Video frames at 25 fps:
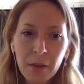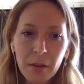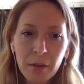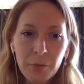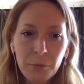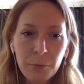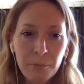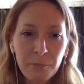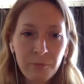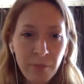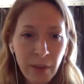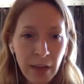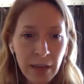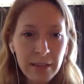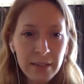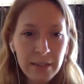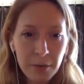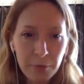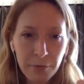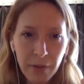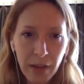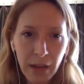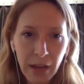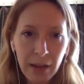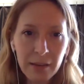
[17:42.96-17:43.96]
face to
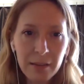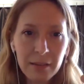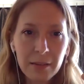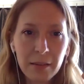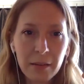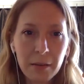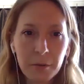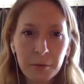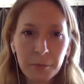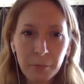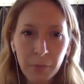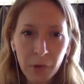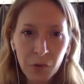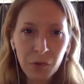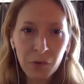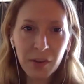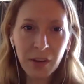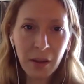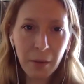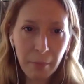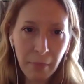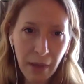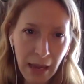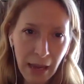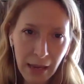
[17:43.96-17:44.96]
face music
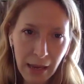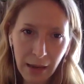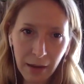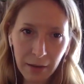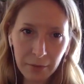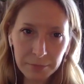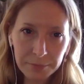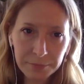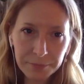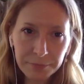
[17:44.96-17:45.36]
making.